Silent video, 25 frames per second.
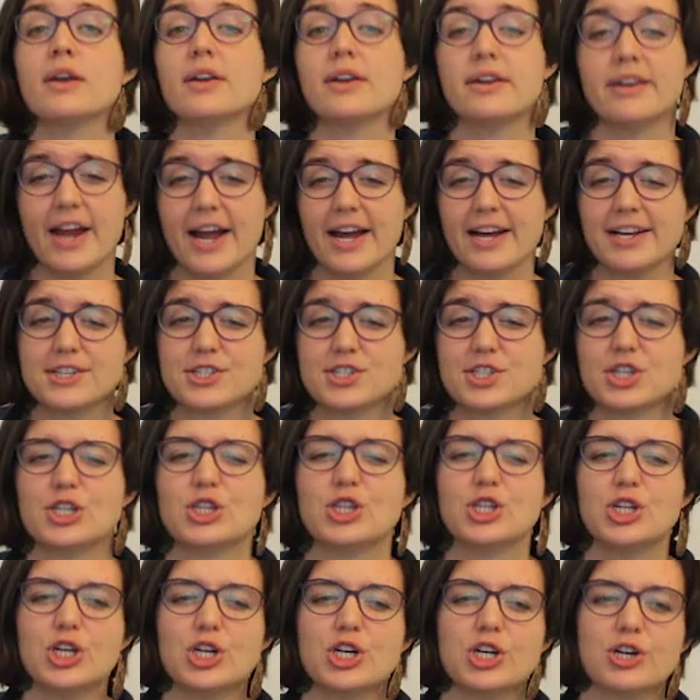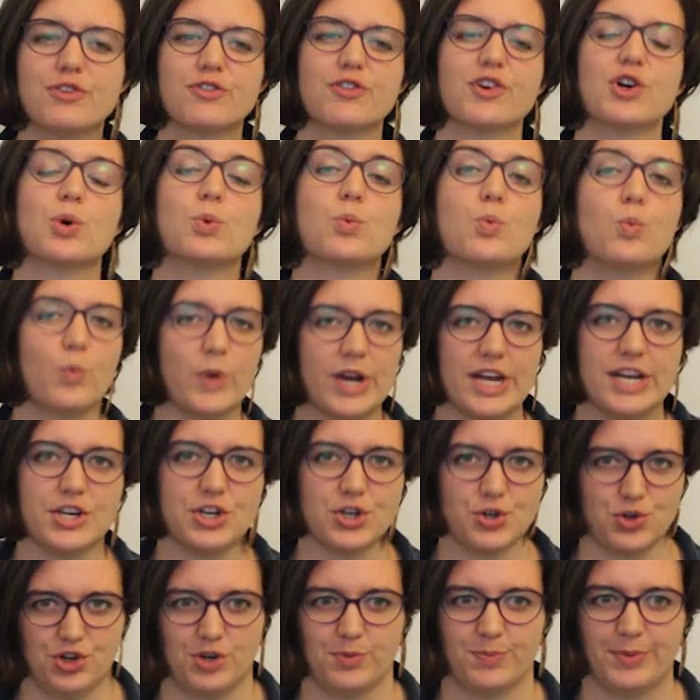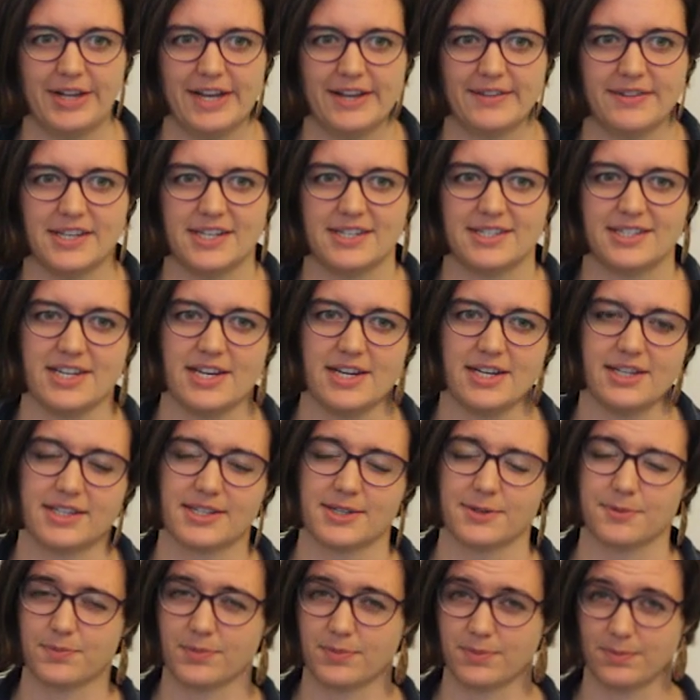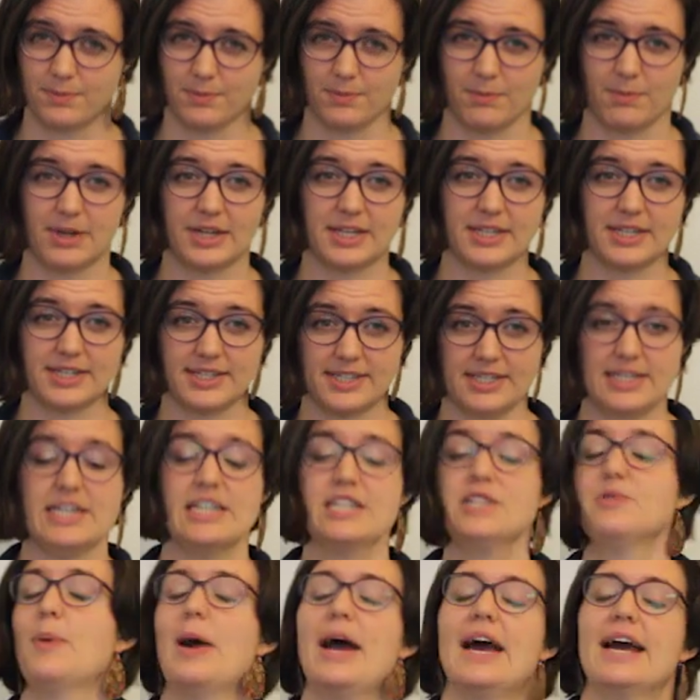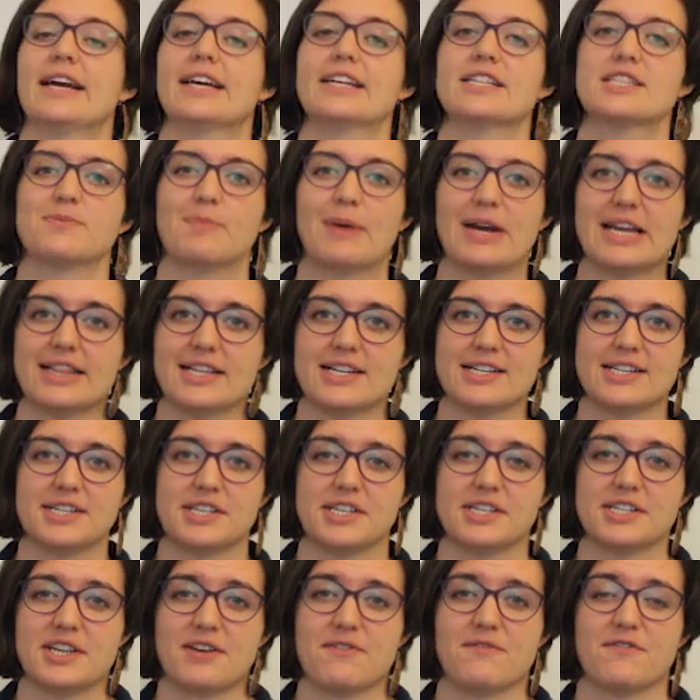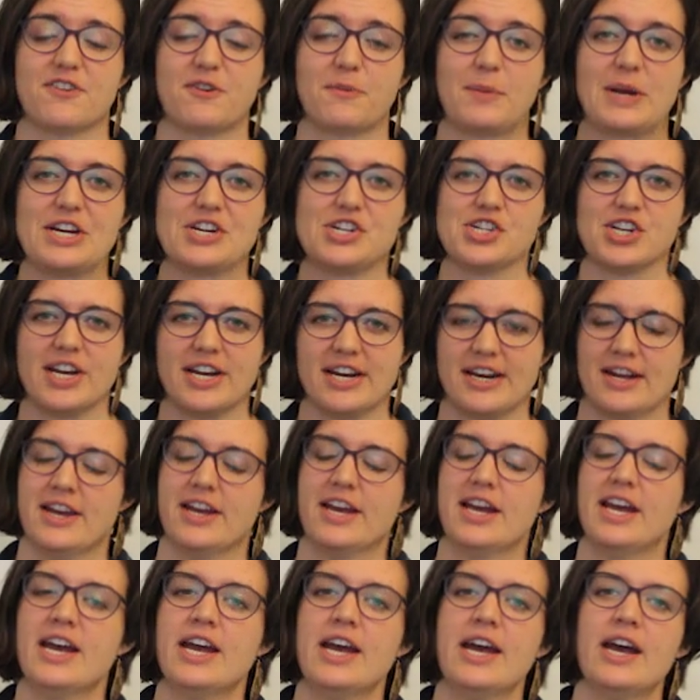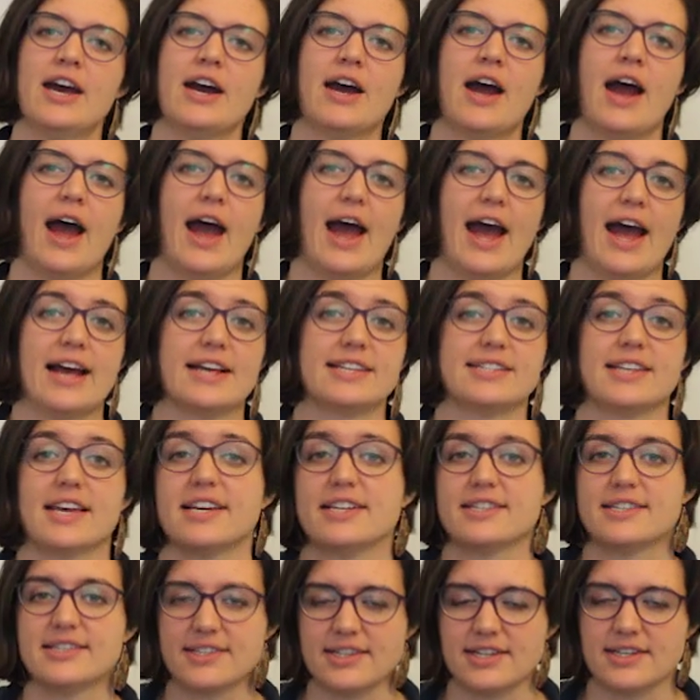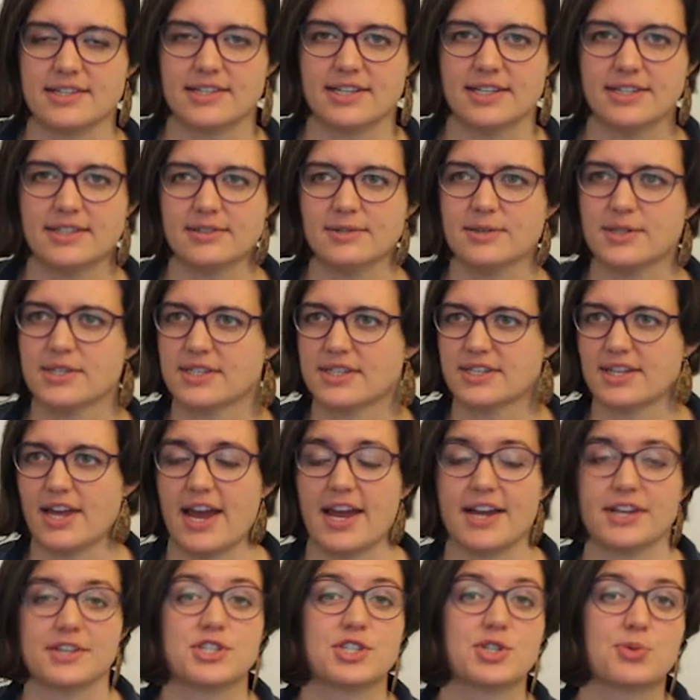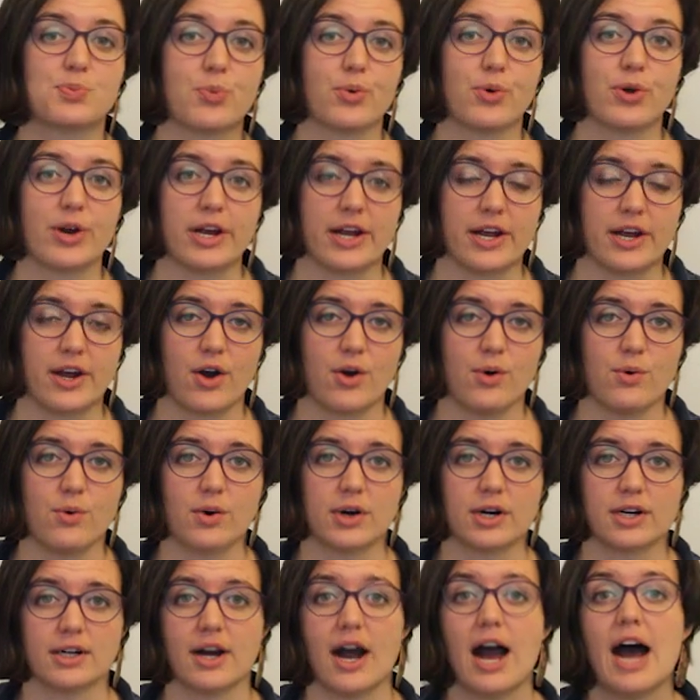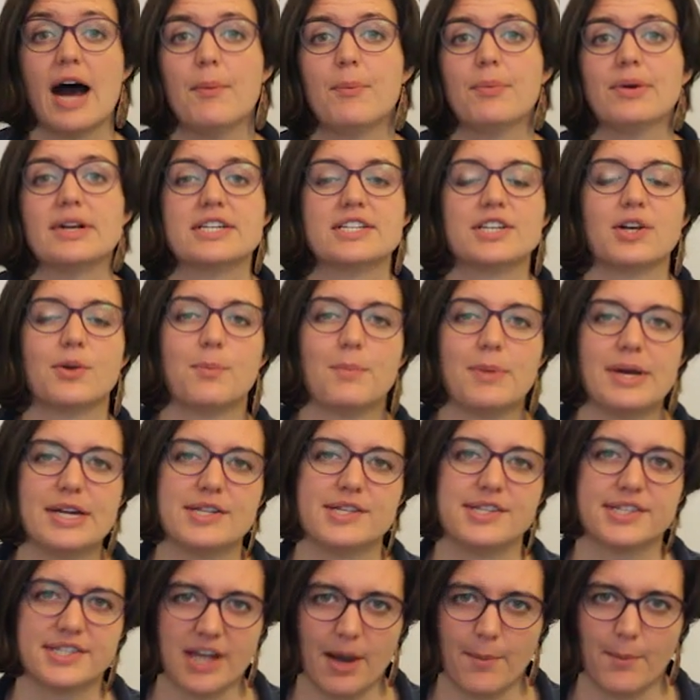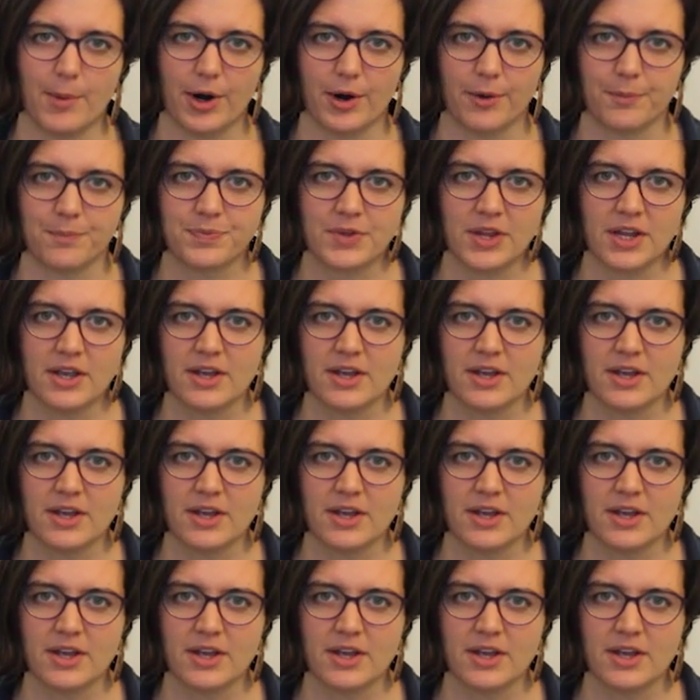Next, look for when you should plant these seeds. Seed packets might list this information as a season, say spring or up until midsummer.